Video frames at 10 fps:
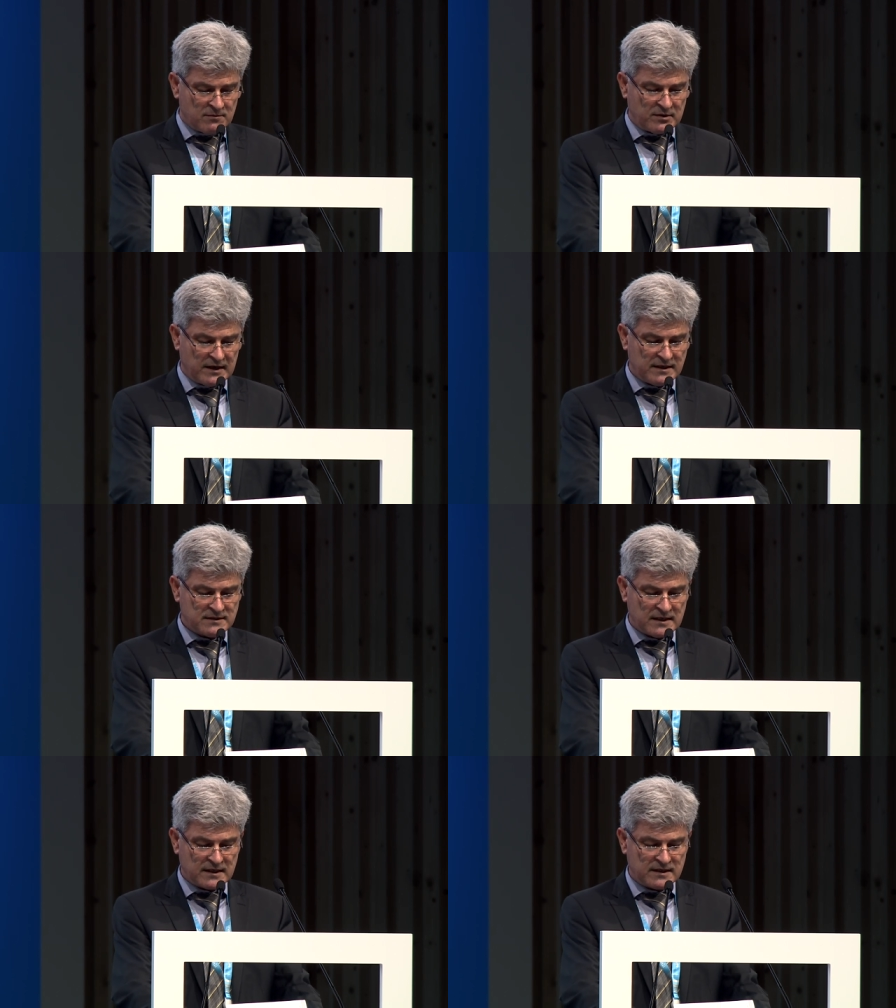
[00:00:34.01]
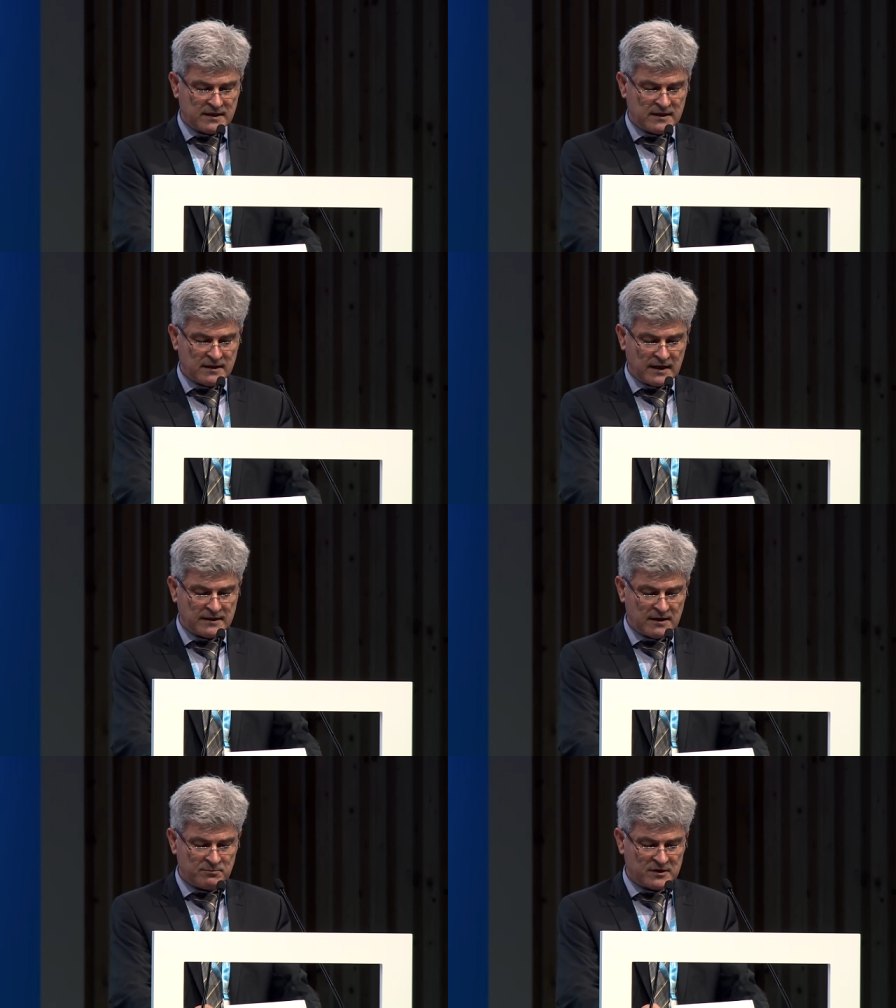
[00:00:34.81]
plays a key
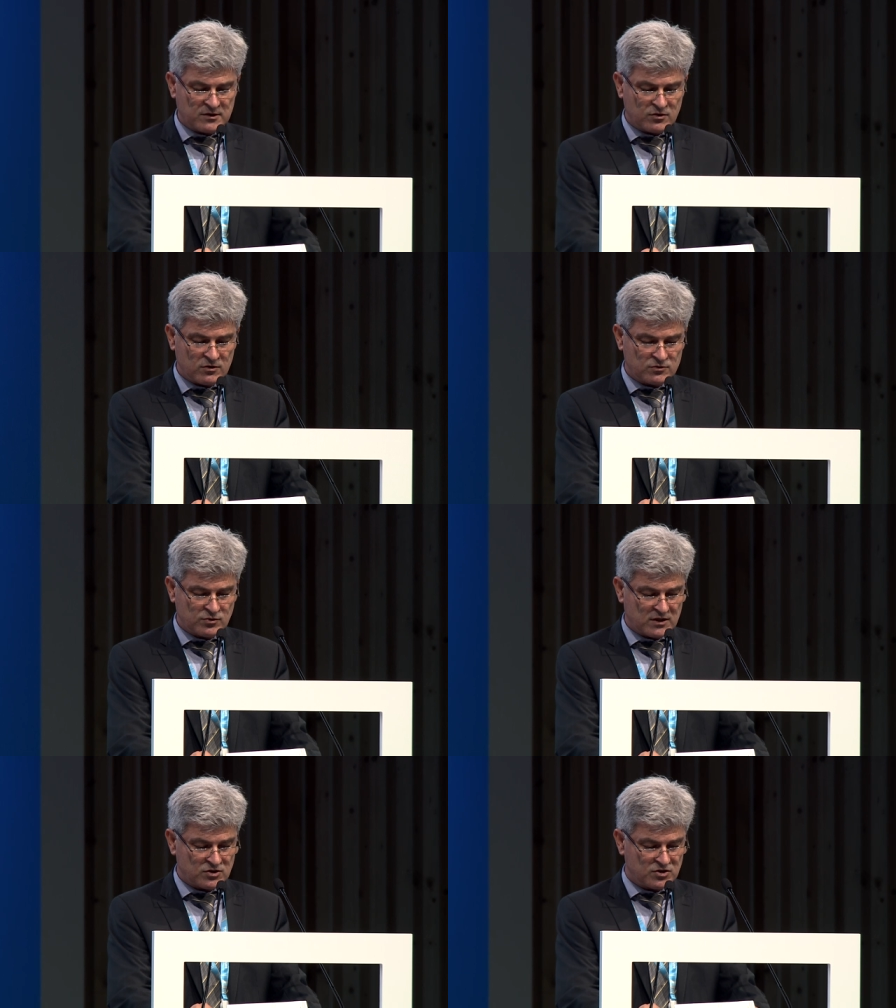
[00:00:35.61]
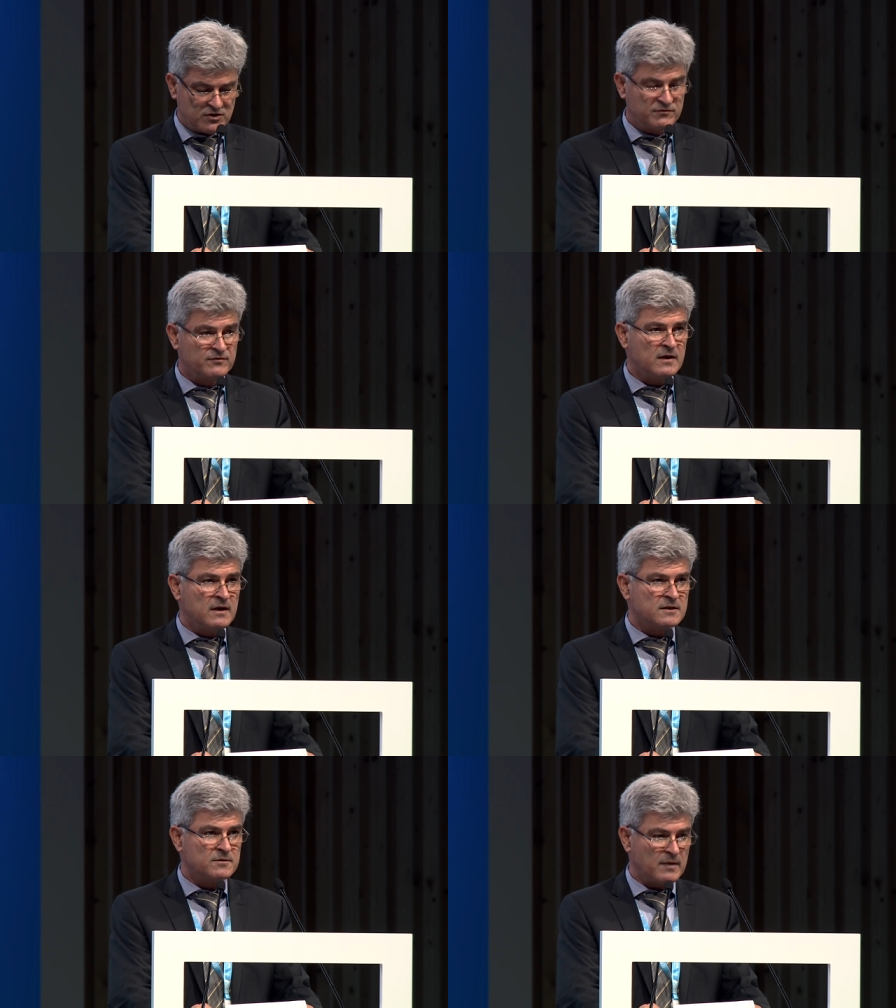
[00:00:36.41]
enabling role to achieve
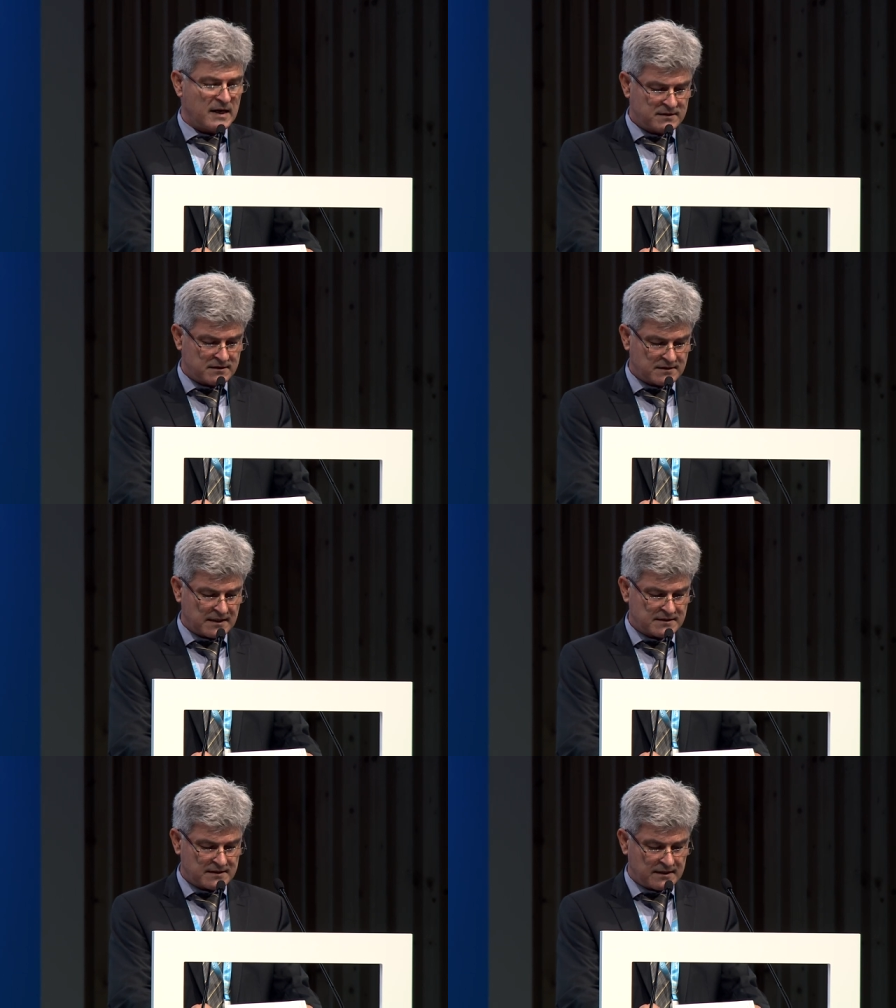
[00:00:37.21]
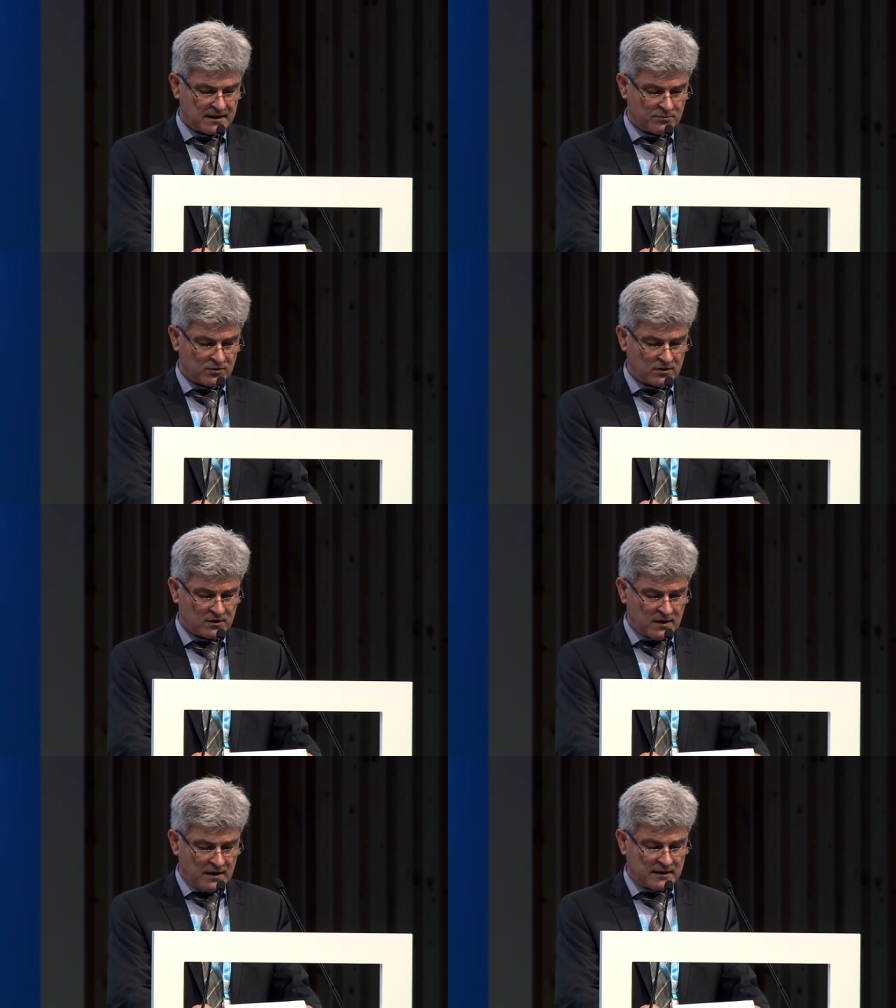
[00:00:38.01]
smart, sustainable,
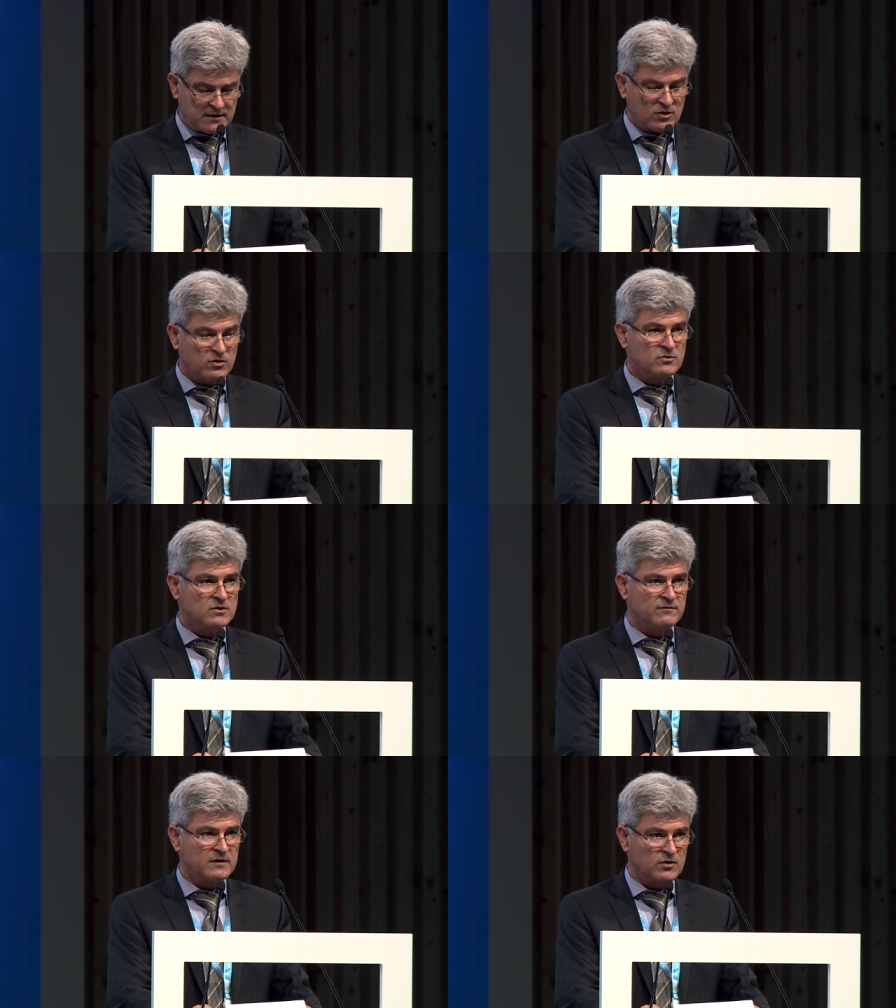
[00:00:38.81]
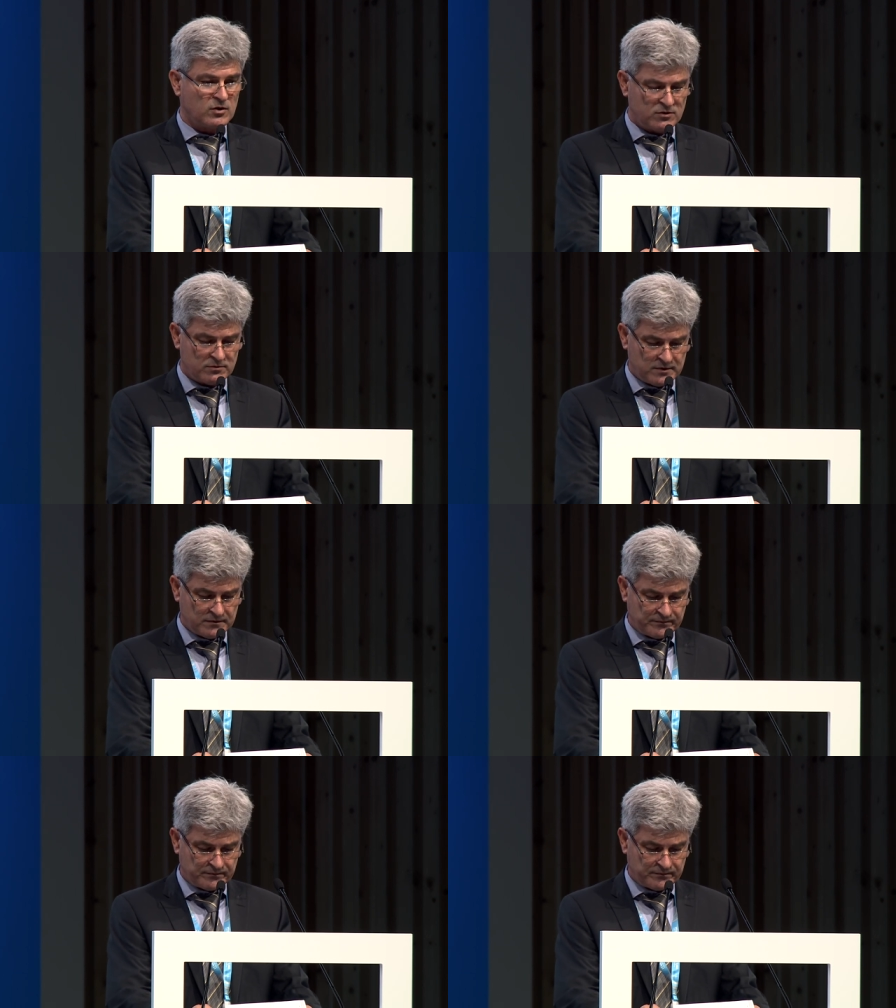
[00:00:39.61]
and inclusive economy.